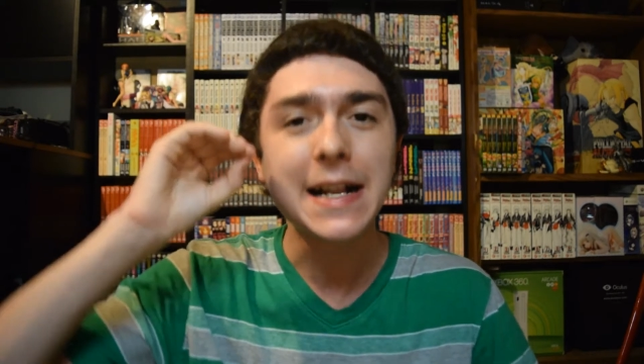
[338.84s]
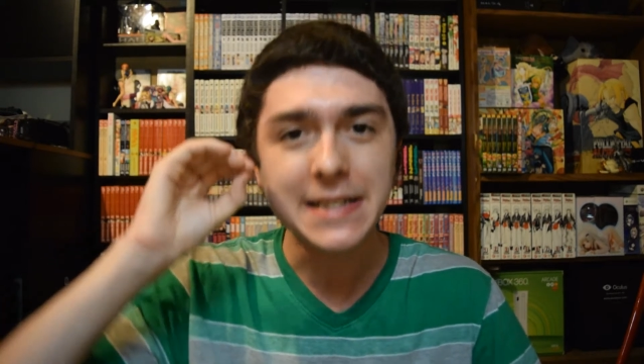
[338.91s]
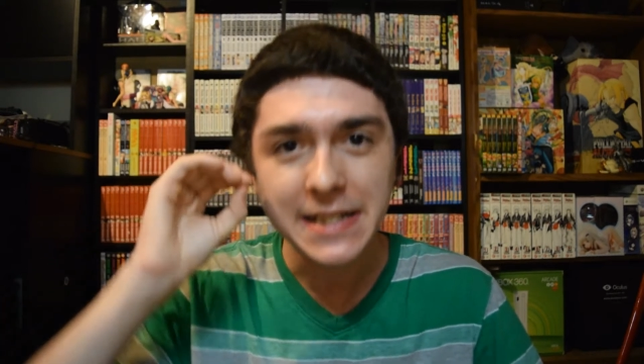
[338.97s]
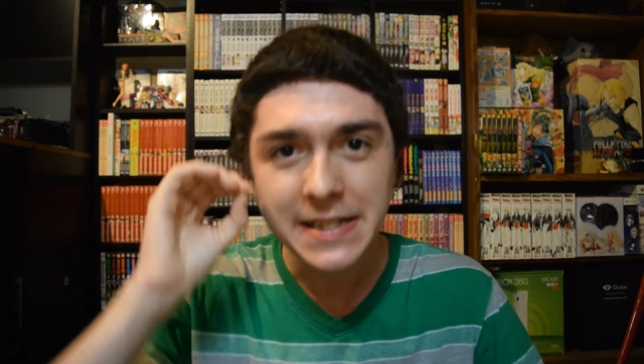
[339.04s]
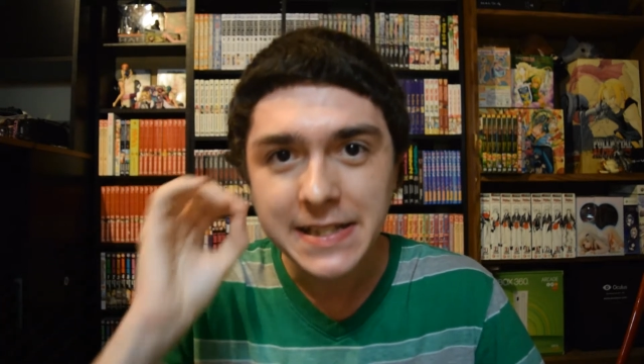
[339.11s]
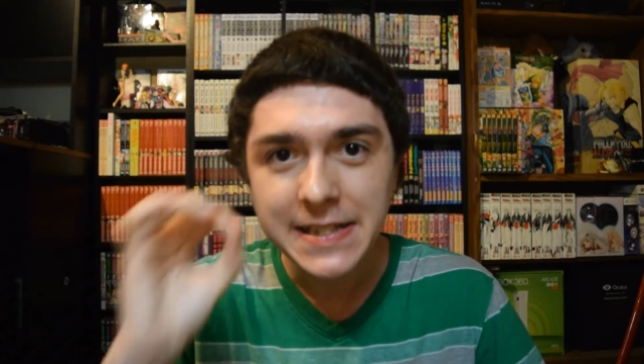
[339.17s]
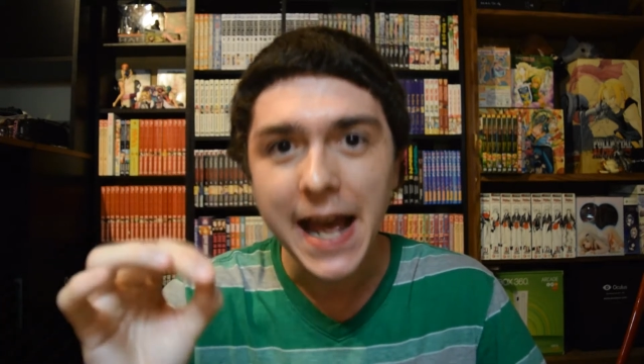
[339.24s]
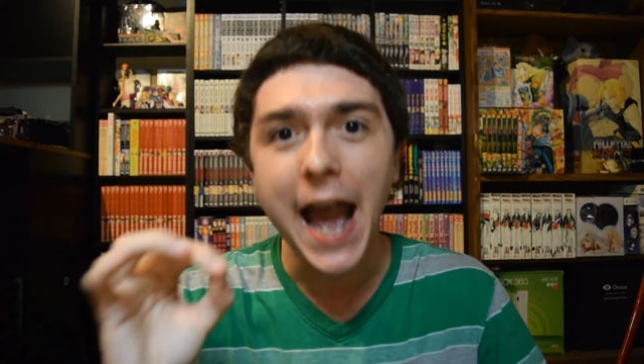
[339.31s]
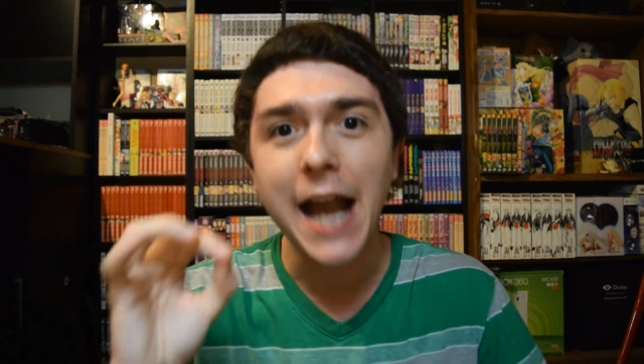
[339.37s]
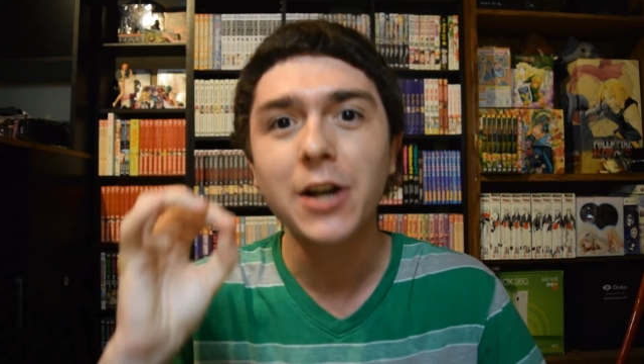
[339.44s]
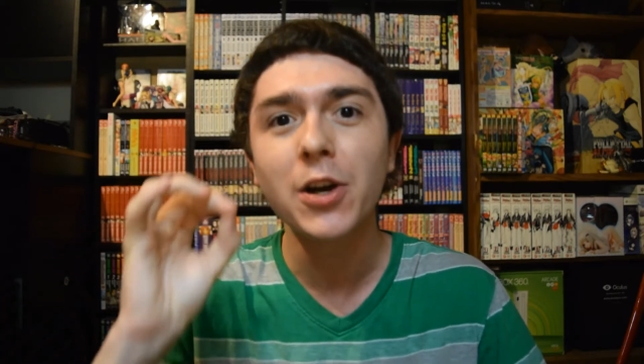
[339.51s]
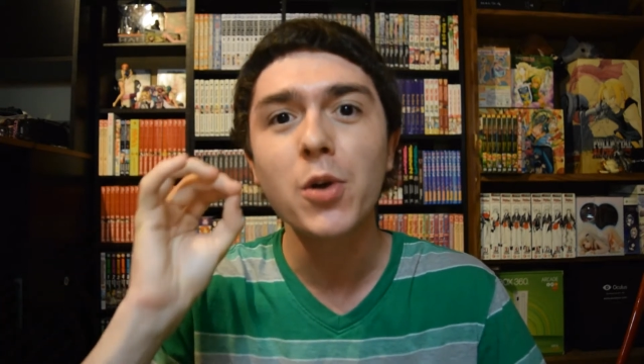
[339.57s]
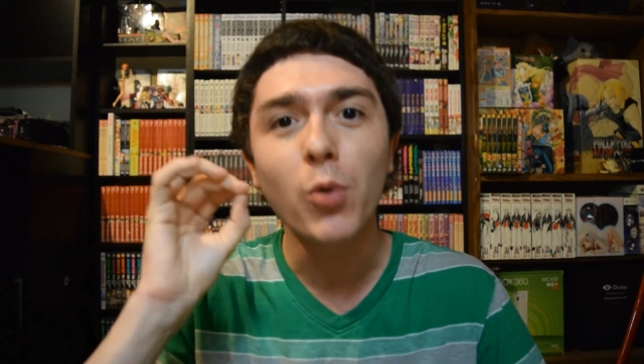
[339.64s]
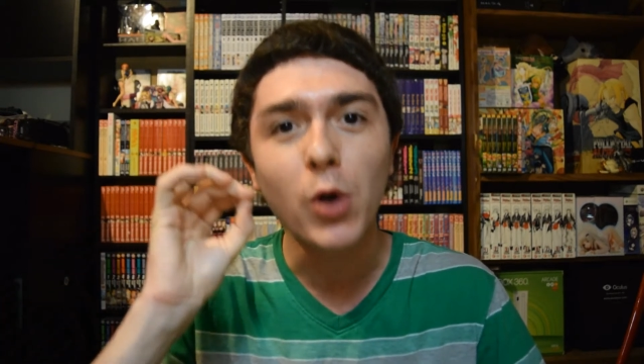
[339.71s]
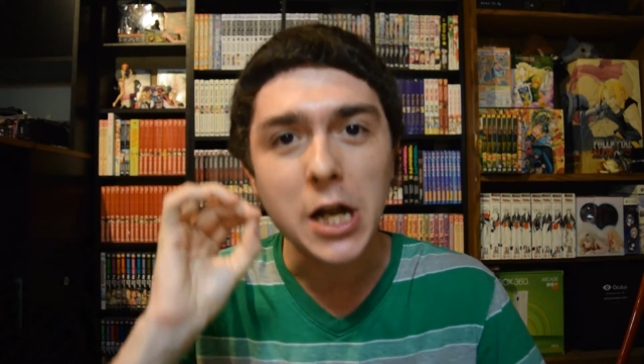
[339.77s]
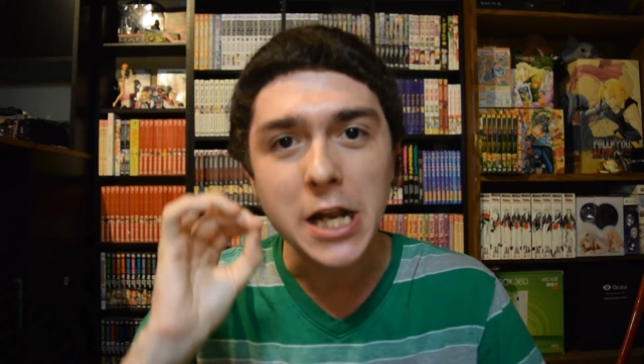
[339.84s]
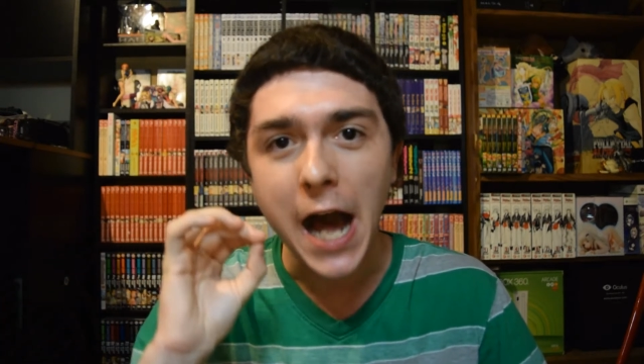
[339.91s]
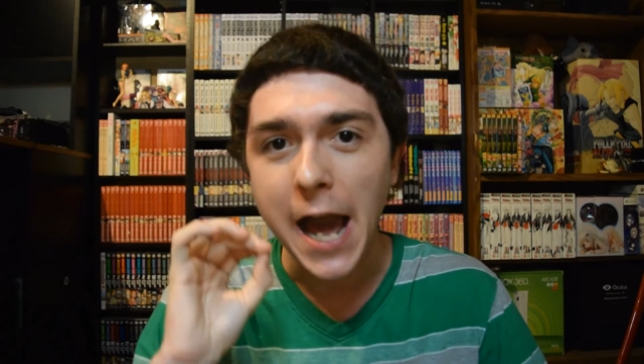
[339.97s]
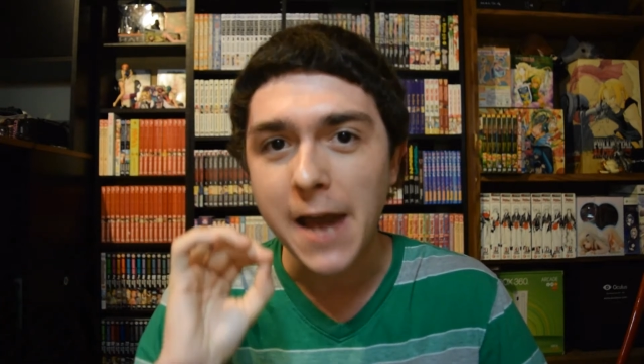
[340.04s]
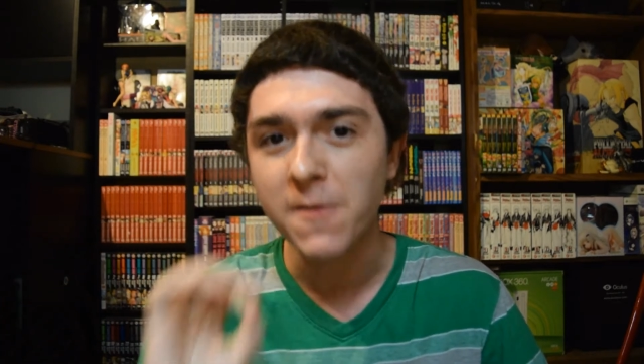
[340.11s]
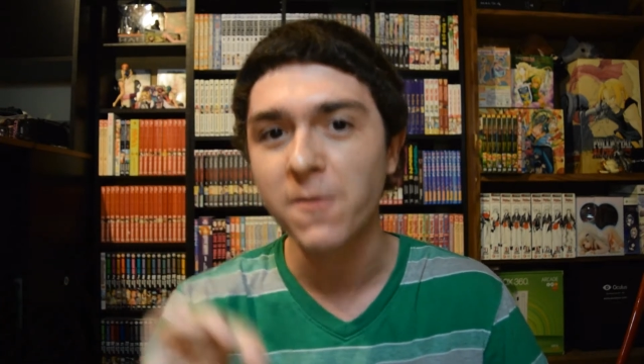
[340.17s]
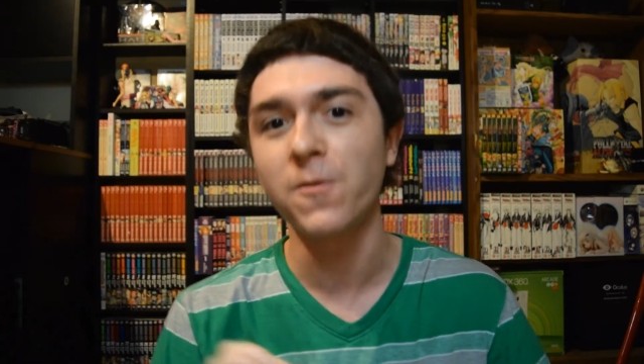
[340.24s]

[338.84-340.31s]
That's exactly what I